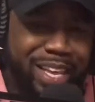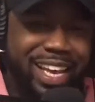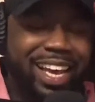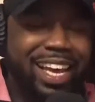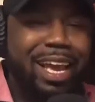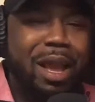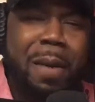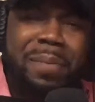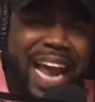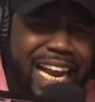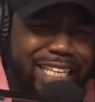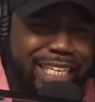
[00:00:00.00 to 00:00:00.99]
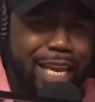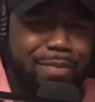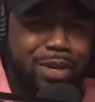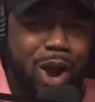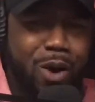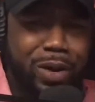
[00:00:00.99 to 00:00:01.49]
But I had to
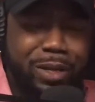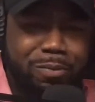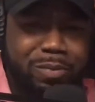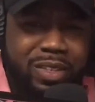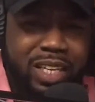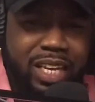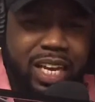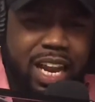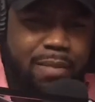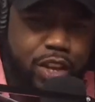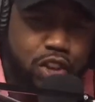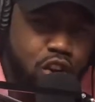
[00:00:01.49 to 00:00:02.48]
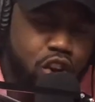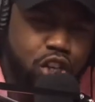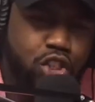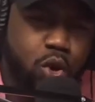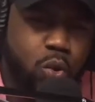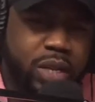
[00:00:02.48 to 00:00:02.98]
keep going. And I'm like, you're
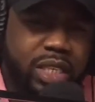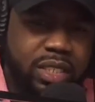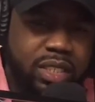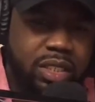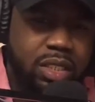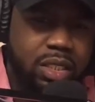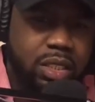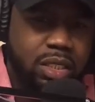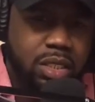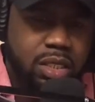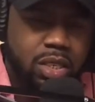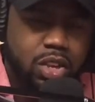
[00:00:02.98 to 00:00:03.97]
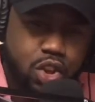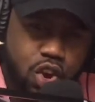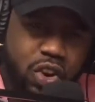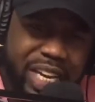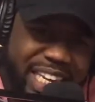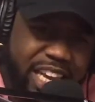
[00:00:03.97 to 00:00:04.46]
going to do this. You're
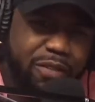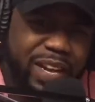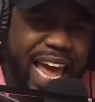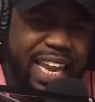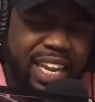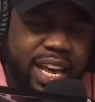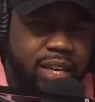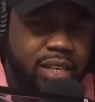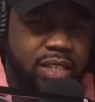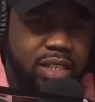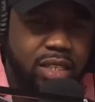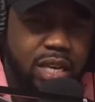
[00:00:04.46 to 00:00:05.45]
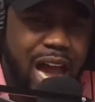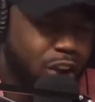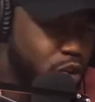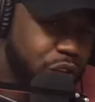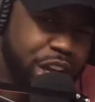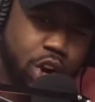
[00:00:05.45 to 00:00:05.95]
going to give her that letter. I
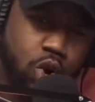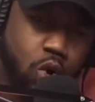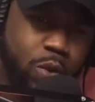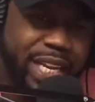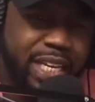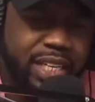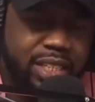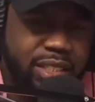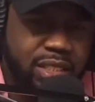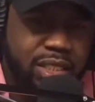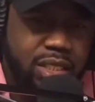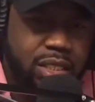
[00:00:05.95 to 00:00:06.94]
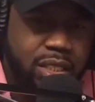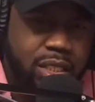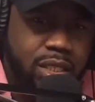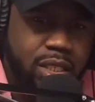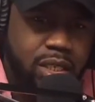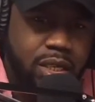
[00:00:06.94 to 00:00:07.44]
don't care who he is.
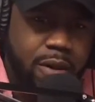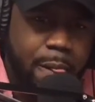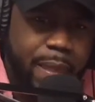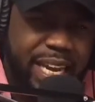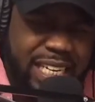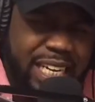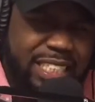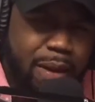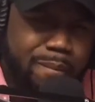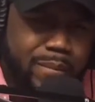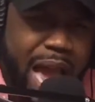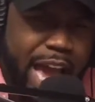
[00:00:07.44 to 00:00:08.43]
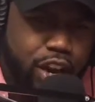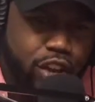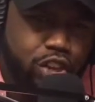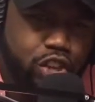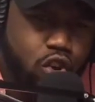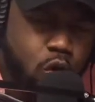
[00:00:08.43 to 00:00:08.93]
He doesn't matter.
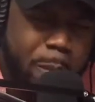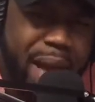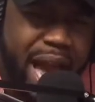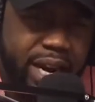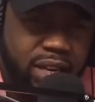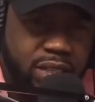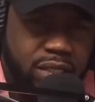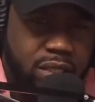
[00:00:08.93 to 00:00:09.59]
You matter.